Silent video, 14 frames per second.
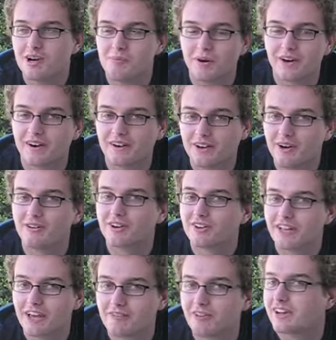But no one will
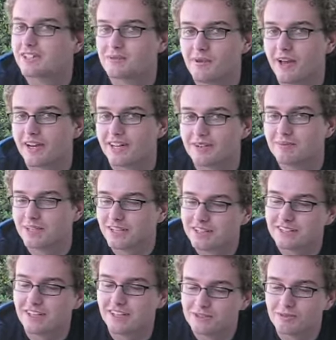get Rex Manning, but
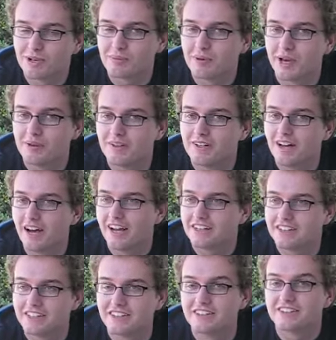it's one of my
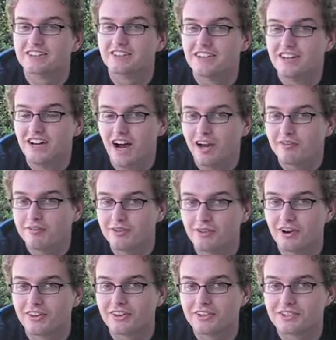ideas. I have a few
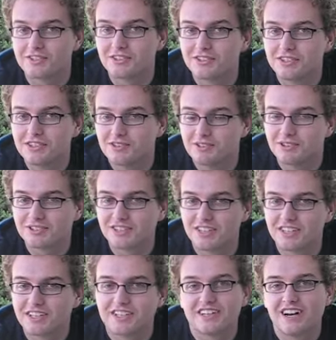others, we'll
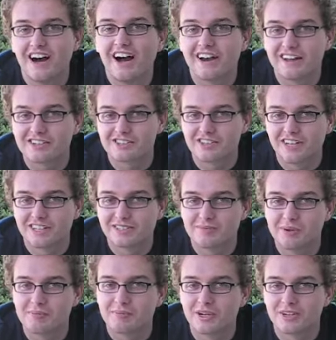see. I'd actually like some
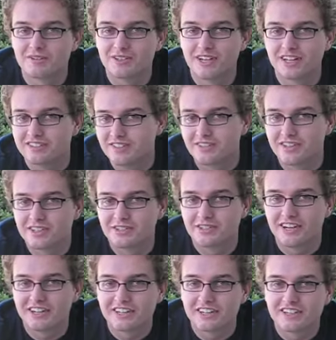input if you guys have any cool
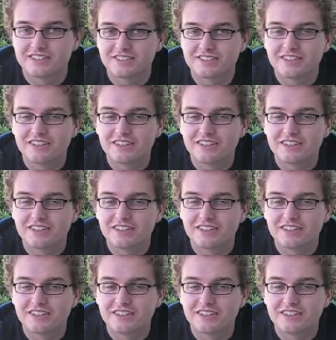ideas.